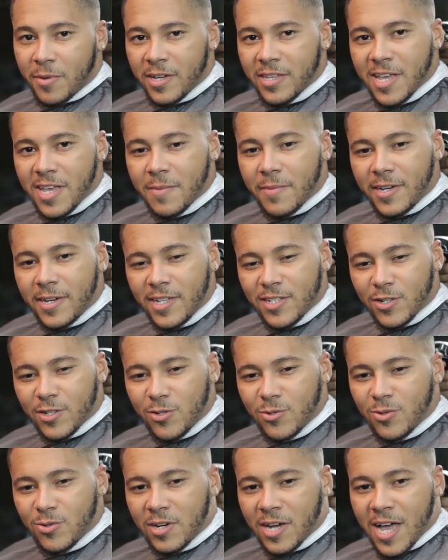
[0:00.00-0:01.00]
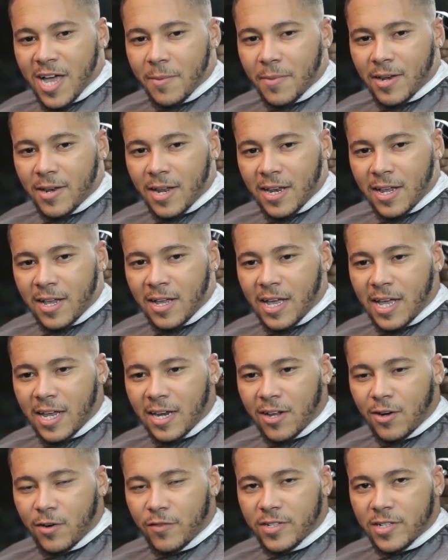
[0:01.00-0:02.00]
But yeah, man, he's a cool guy, man,
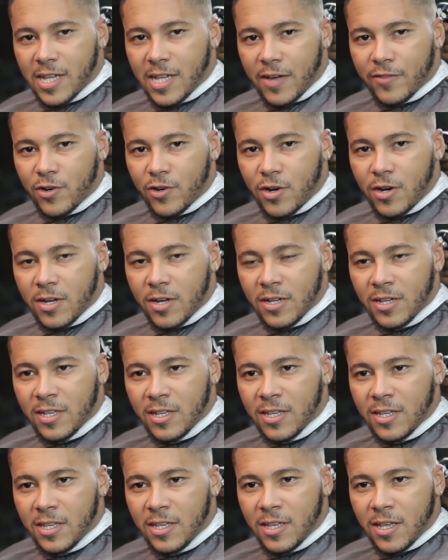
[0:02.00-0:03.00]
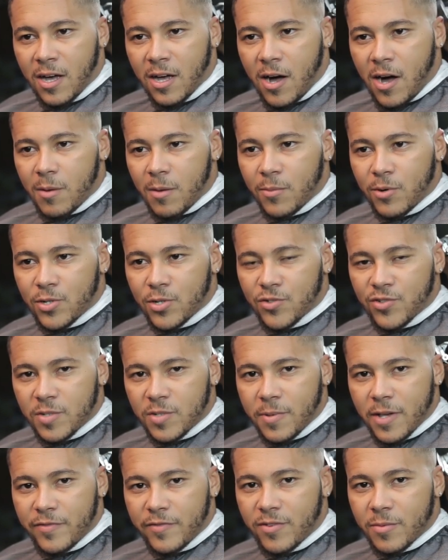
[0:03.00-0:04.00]
and obviously I've got utmost
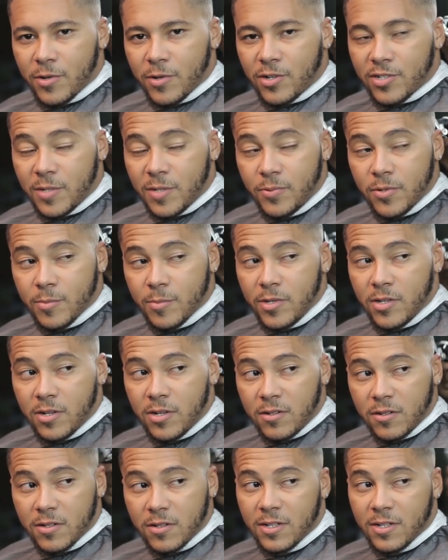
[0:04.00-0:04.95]
respect for him because he put me on.